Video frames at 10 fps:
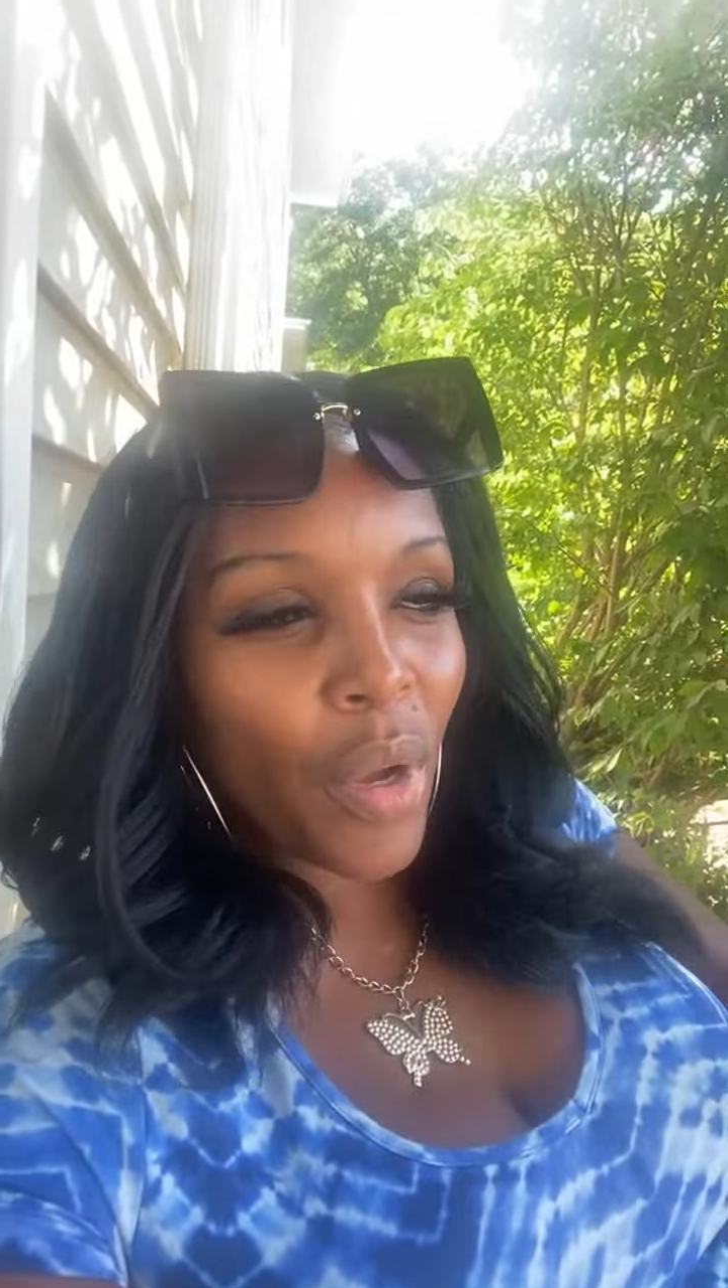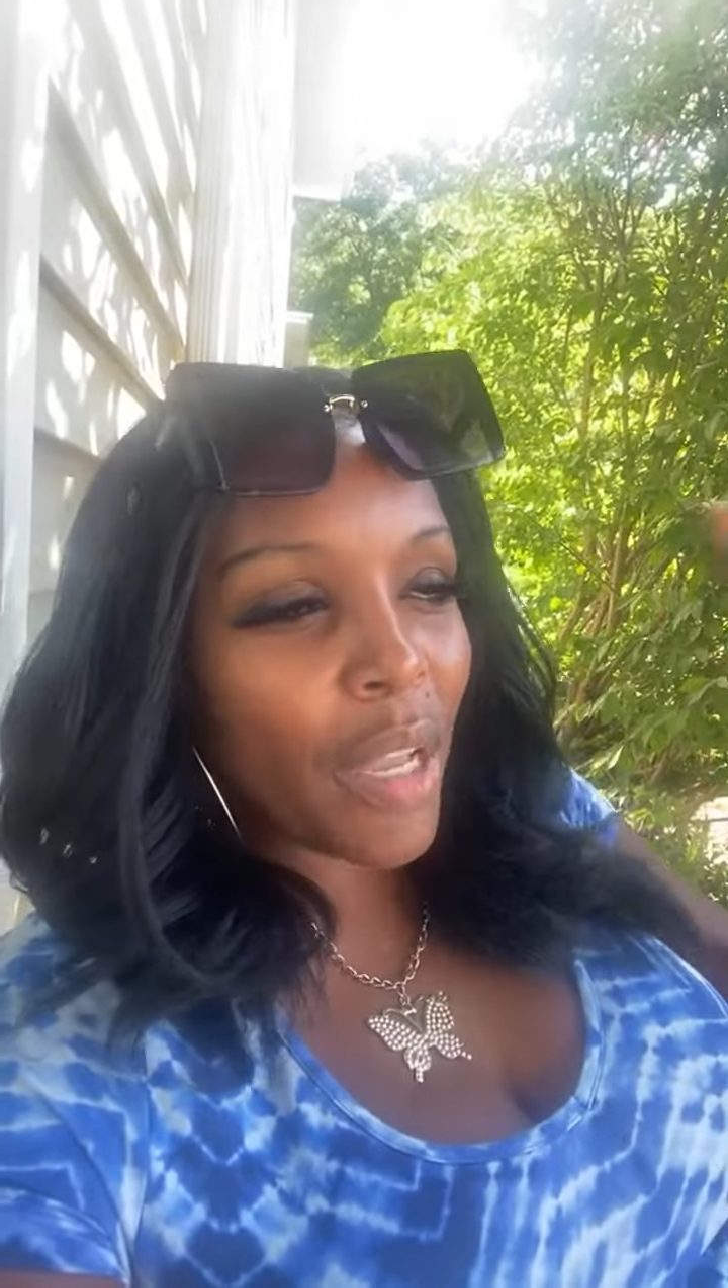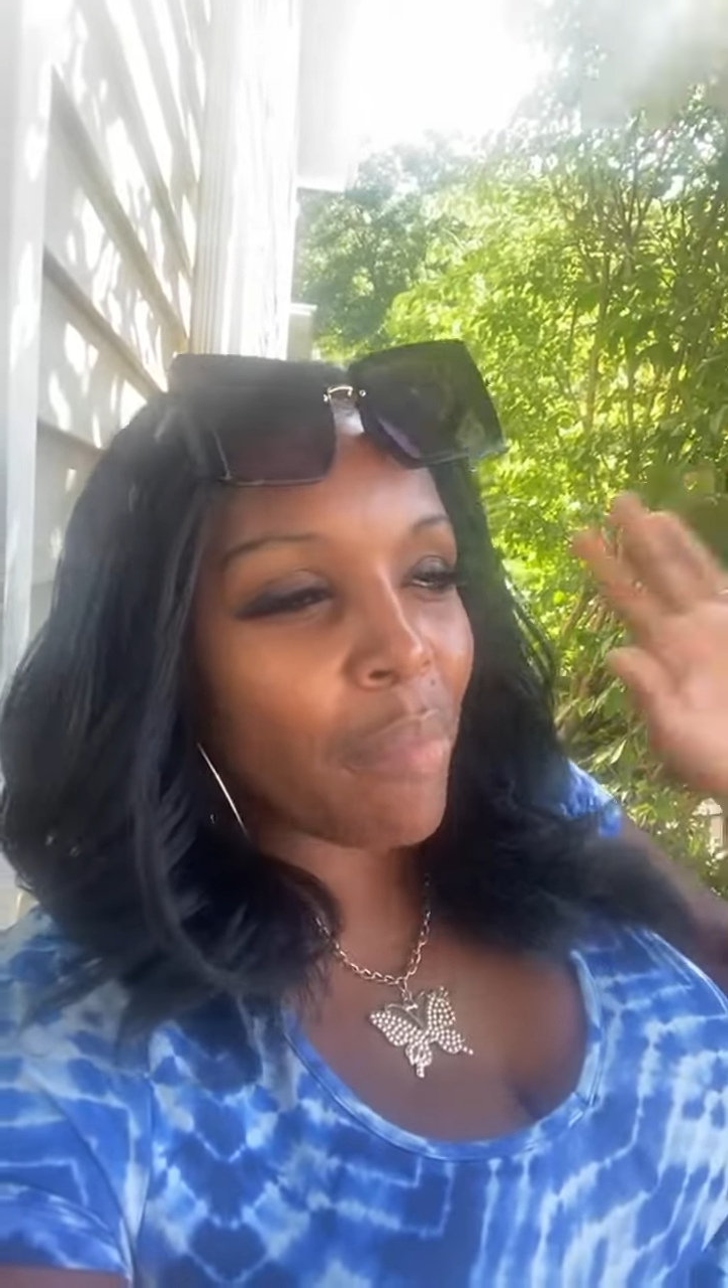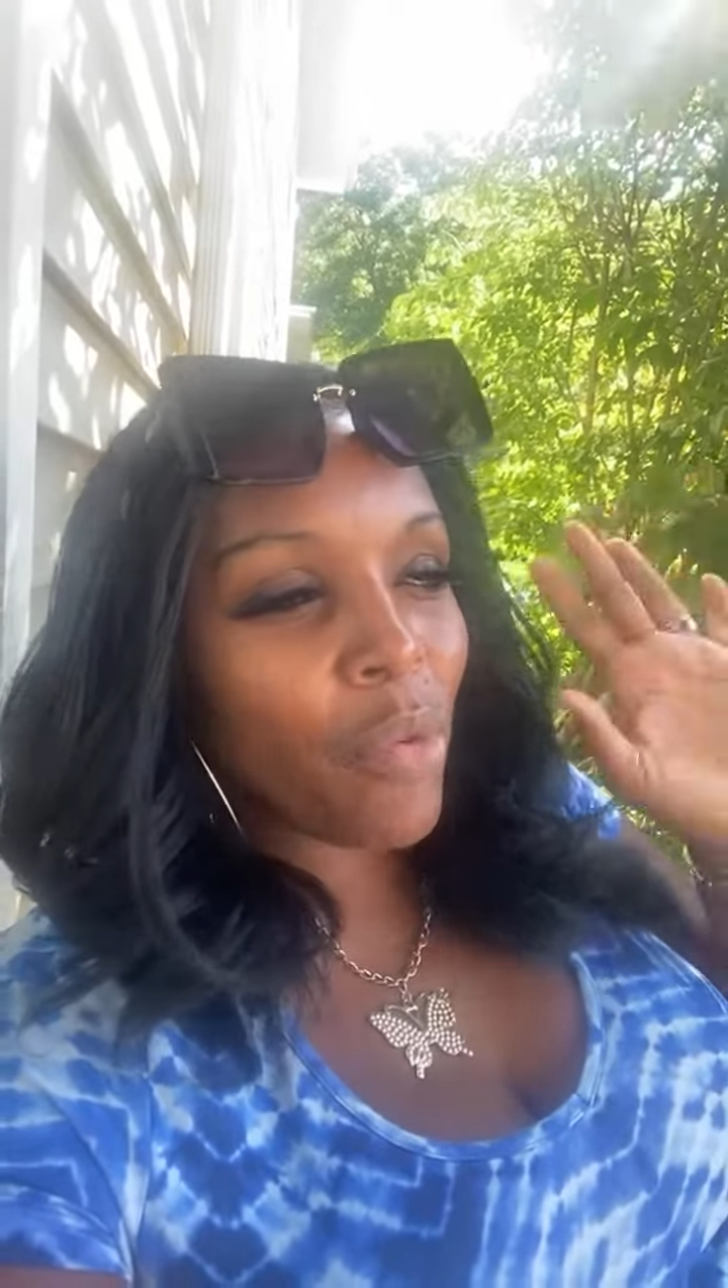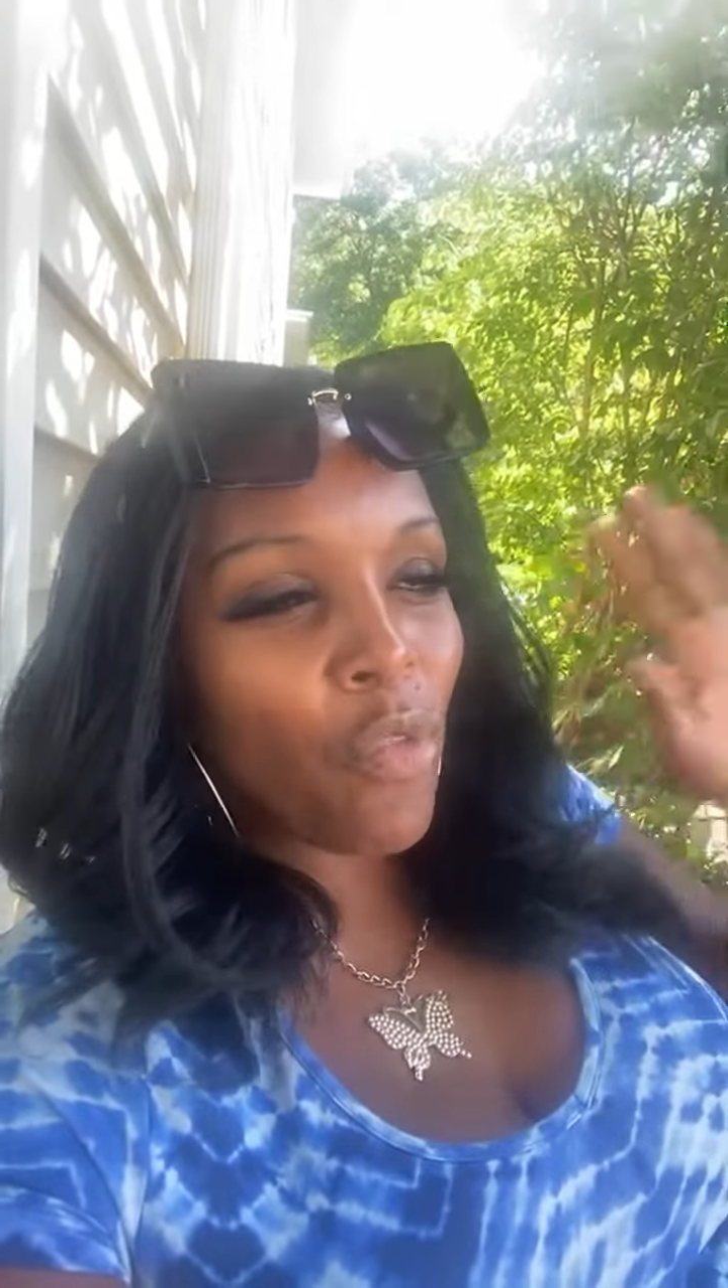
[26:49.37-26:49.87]

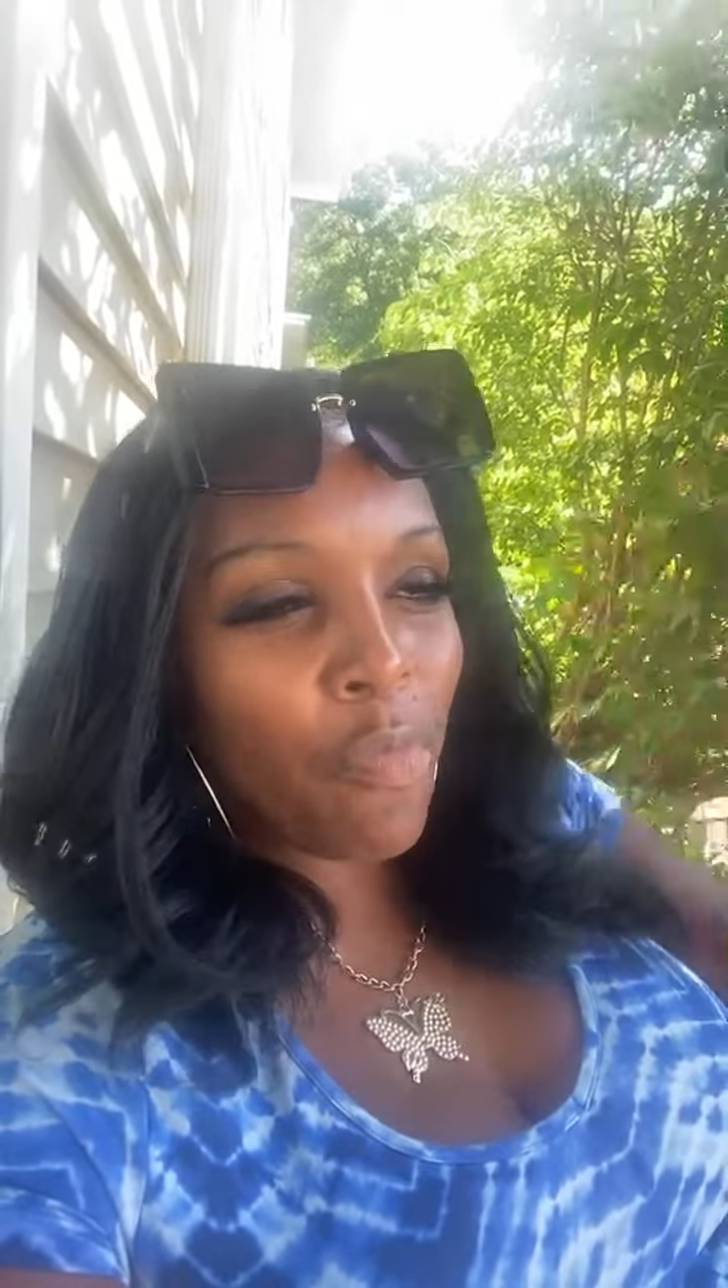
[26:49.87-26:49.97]
and move